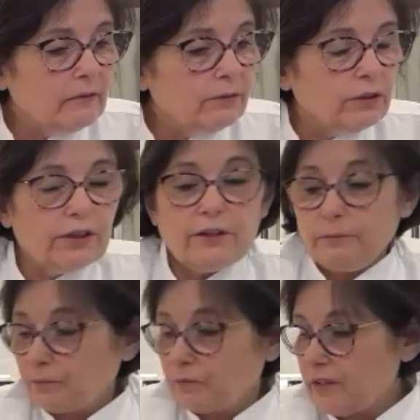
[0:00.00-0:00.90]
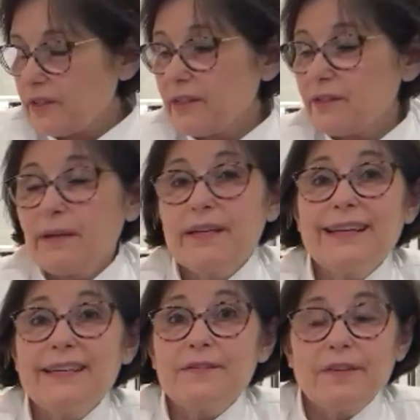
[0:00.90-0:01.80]
for you because it does make
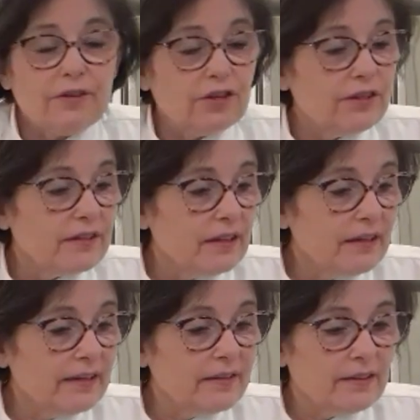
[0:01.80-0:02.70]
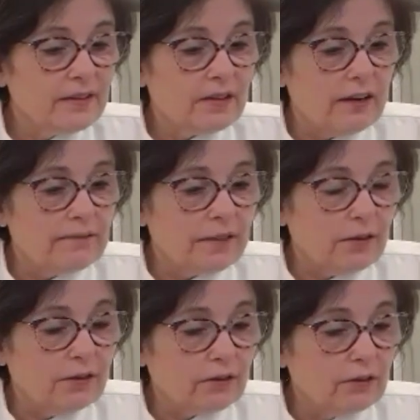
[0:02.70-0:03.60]
nice veggies, nice and soft and
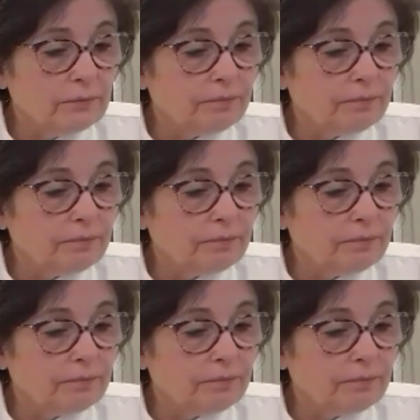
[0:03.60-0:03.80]
cooked.